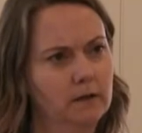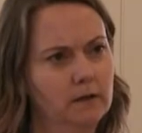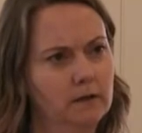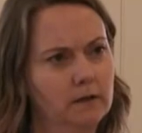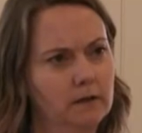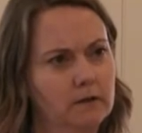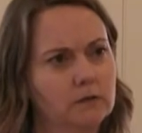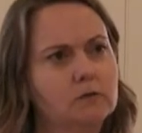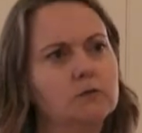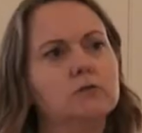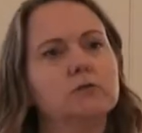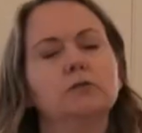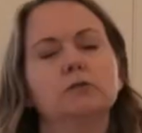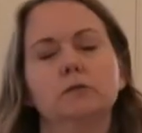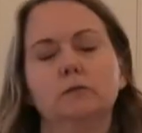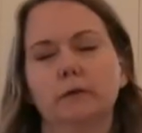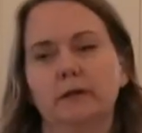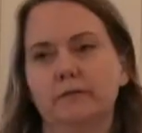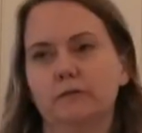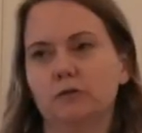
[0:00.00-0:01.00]
two
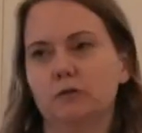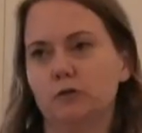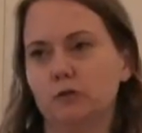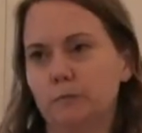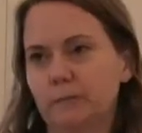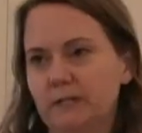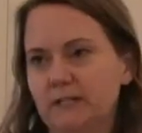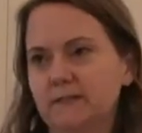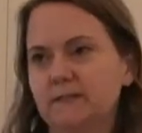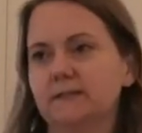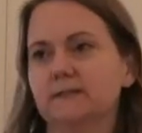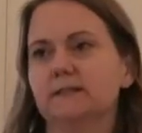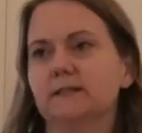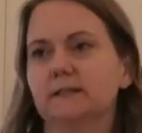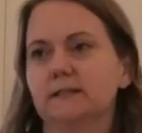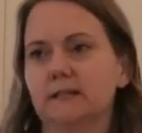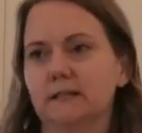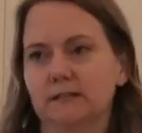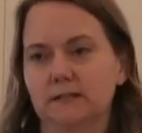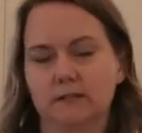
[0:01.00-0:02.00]
two, we have two pieces
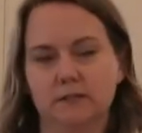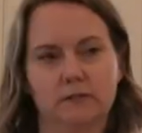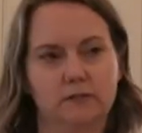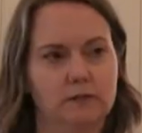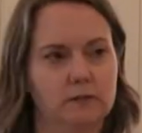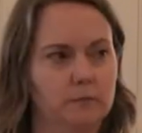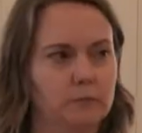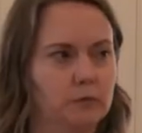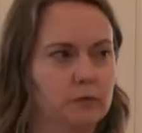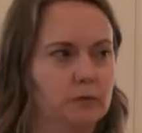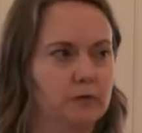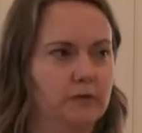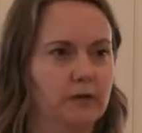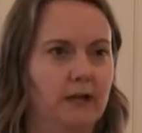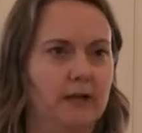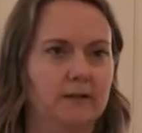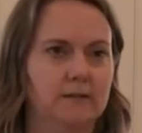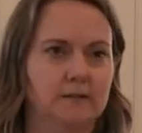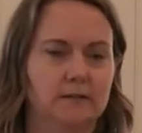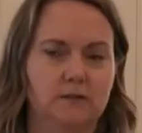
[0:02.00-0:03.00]
connected to the proof
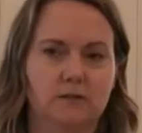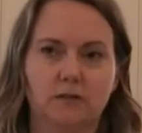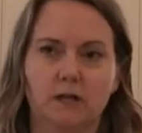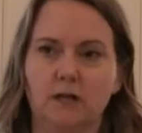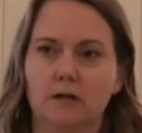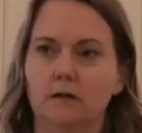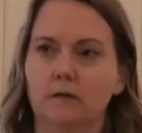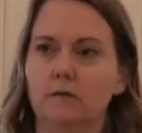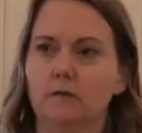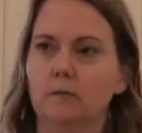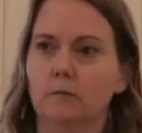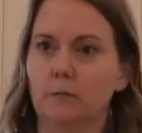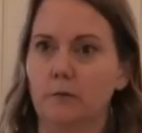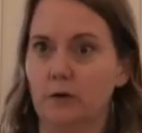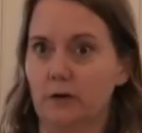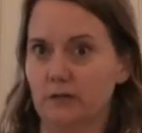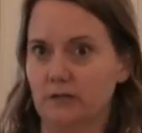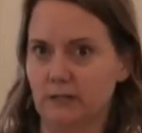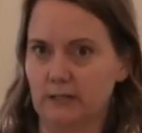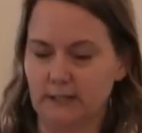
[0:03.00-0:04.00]
Cast the Shadow
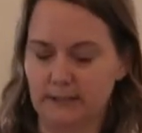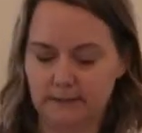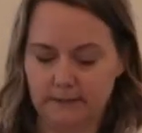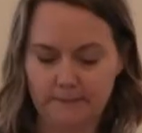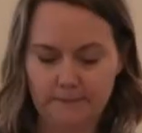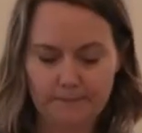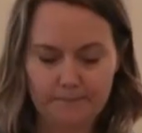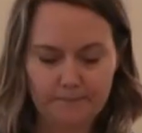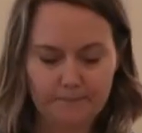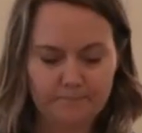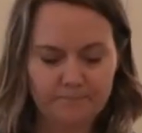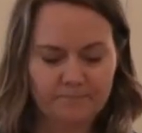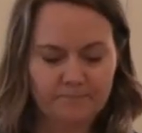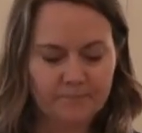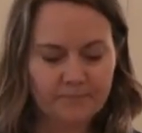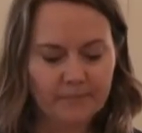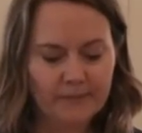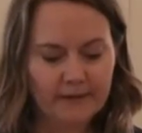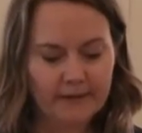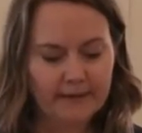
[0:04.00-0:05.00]
project.
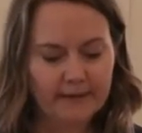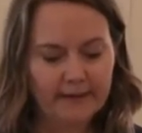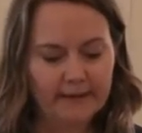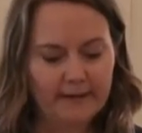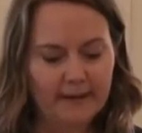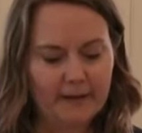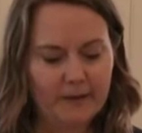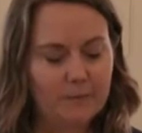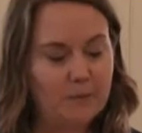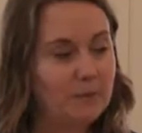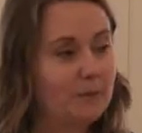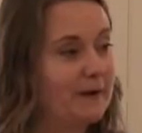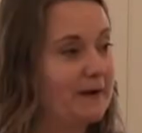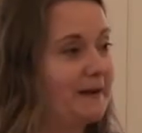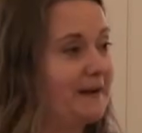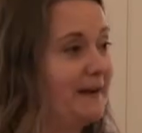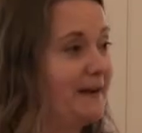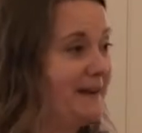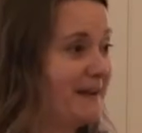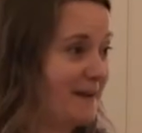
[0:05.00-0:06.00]
Um,
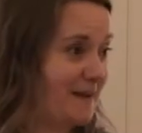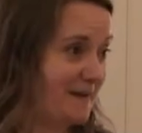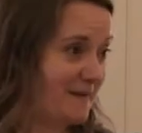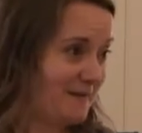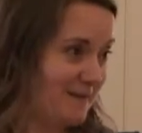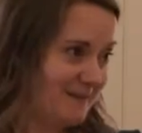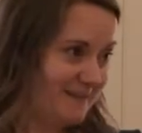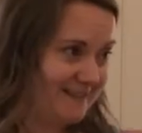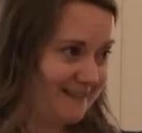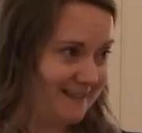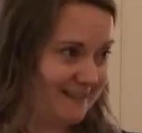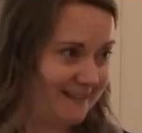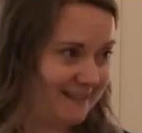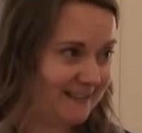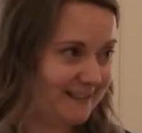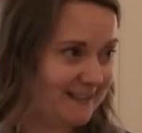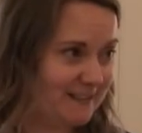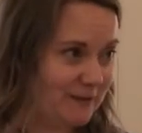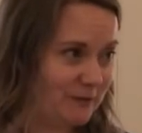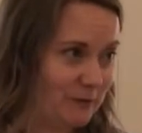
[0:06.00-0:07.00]
right now, I'd
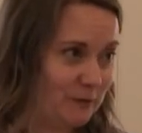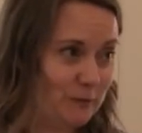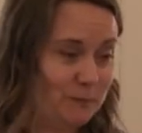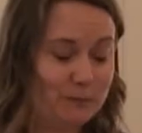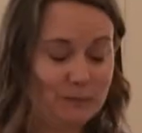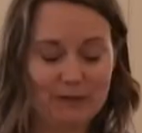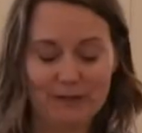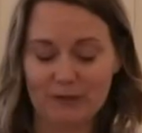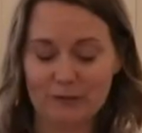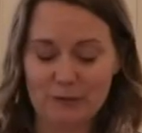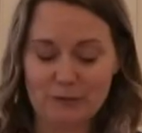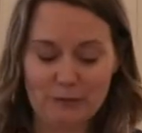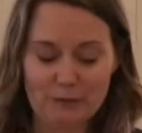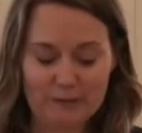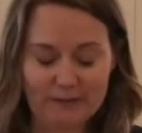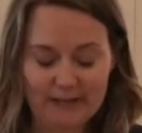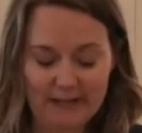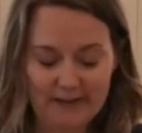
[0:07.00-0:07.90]
like to introduce